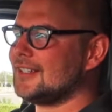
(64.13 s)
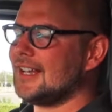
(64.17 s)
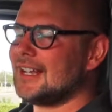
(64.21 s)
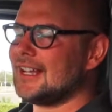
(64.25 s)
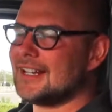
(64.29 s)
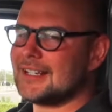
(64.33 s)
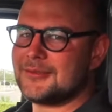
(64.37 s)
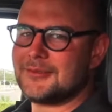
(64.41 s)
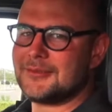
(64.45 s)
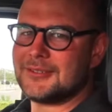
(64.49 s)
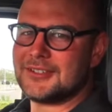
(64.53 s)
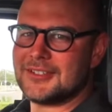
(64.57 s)
out
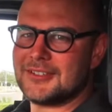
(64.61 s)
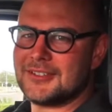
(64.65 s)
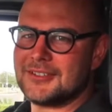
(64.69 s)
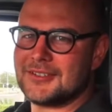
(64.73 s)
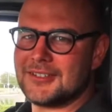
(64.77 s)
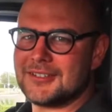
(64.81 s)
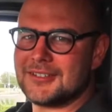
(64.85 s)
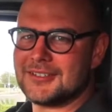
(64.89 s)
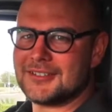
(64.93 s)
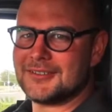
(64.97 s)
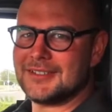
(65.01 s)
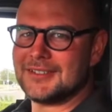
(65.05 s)
actually we should
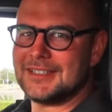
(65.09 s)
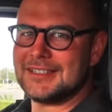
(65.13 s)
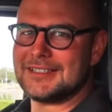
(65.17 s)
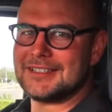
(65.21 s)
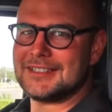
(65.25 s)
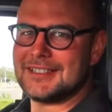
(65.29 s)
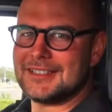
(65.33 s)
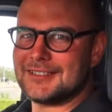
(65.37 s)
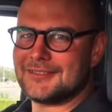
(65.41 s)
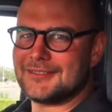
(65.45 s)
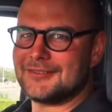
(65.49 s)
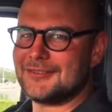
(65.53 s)
trust our
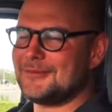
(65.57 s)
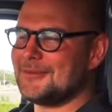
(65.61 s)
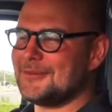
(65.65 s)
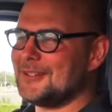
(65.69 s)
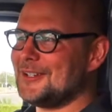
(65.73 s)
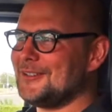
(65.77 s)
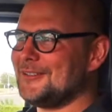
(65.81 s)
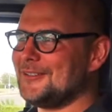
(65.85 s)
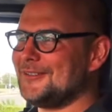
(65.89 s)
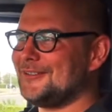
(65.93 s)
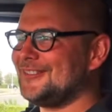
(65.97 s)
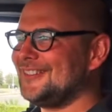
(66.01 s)
instincts from
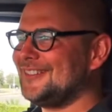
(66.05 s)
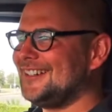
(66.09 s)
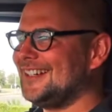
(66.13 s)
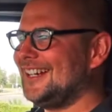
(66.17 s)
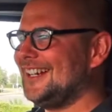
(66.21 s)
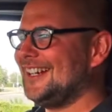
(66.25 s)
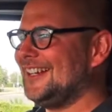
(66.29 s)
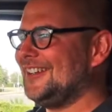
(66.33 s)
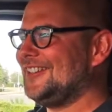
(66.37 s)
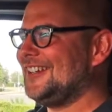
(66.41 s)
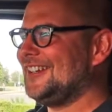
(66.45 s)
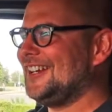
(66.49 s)
the off,
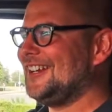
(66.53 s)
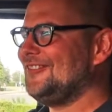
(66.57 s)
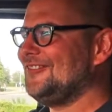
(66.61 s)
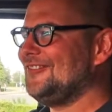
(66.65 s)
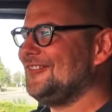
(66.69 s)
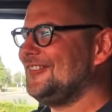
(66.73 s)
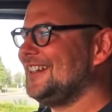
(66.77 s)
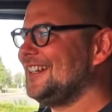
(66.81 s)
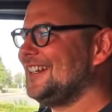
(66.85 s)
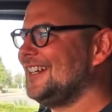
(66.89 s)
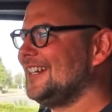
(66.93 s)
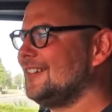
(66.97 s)
and
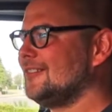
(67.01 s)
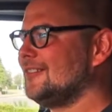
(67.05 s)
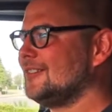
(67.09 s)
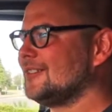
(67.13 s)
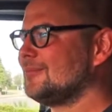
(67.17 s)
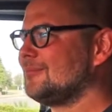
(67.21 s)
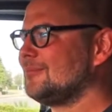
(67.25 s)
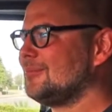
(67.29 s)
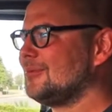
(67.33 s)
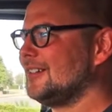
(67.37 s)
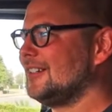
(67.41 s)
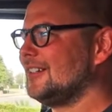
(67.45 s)
it
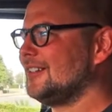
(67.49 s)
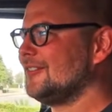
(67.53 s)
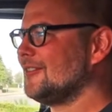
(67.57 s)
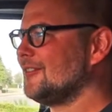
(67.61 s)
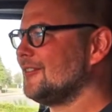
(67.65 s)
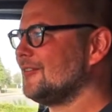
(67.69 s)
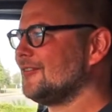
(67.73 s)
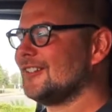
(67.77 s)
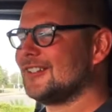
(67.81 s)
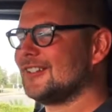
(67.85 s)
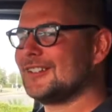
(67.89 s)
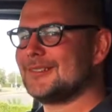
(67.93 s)
was a pretty
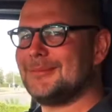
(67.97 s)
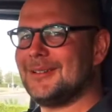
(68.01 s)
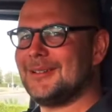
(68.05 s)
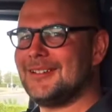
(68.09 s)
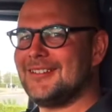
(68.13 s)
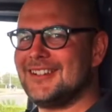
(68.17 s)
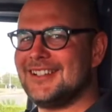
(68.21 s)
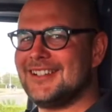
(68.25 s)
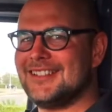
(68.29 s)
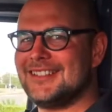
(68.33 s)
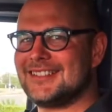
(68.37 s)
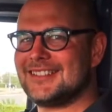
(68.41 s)
awful
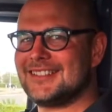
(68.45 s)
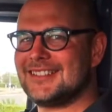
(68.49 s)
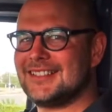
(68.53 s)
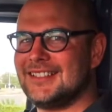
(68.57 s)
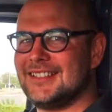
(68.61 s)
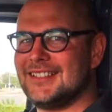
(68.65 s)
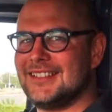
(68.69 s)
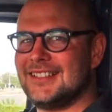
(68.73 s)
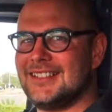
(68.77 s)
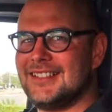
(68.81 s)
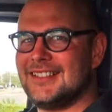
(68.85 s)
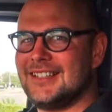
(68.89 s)
experience.
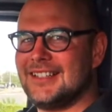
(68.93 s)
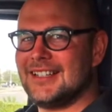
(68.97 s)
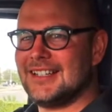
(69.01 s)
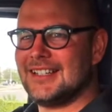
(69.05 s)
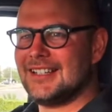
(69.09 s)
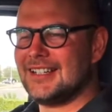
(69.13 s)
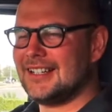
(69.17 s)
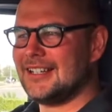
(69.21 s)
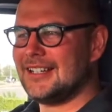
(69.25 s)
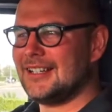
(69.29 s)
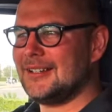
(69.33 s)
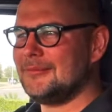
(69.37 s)

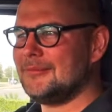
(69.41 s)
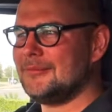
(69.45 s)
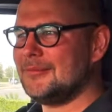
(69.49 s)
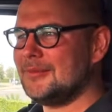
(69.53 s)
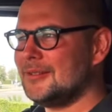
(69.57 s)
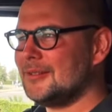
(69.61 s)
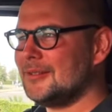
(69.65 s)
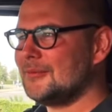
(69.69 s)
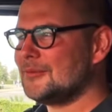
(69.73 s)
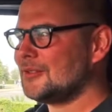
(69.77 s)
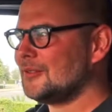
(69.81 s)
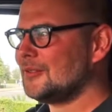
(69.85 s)

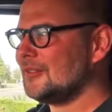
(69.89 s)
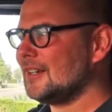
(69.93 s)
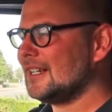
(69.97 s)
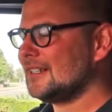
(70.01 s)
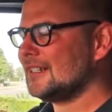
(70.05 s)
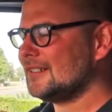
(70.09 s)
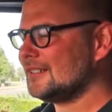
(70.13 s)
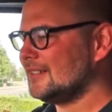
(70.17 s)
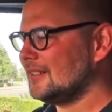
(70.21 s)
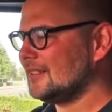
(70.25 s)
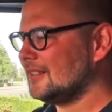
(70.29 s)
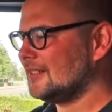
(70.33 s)
I'm sure
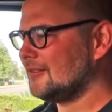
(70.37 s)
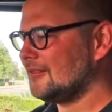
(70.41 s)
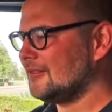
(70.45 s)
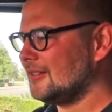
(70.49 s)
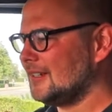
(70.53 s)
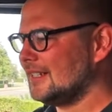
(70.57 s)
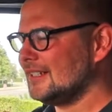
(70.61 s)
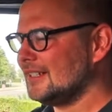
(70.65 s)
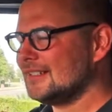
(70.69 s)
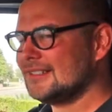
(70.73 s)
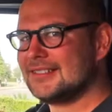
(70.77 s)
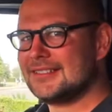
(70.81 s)
Alex will
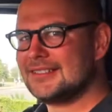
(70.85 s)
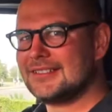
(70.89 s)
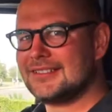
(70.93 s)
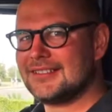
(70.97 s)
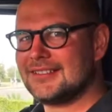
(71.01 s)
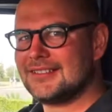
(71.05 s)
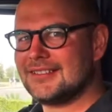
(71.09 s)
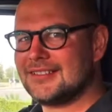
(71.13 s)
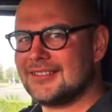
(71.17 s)
agree. It's